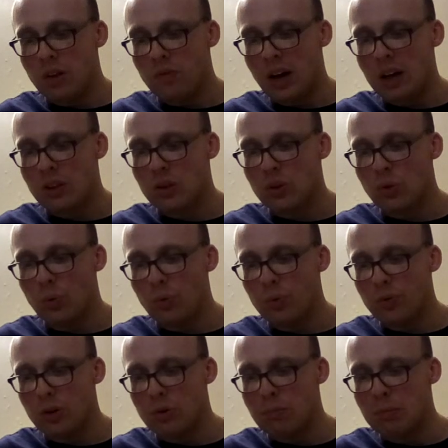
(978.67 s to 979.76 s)
that
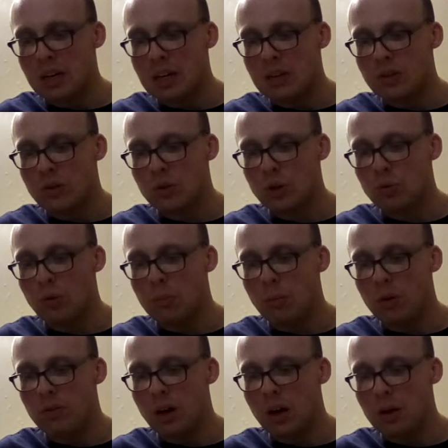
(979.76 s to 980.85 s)
scorns obedience to a
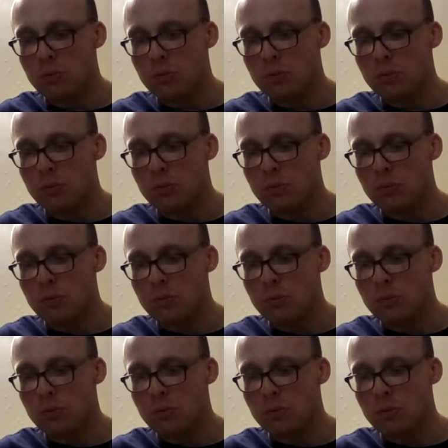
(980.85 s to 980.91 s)
mother,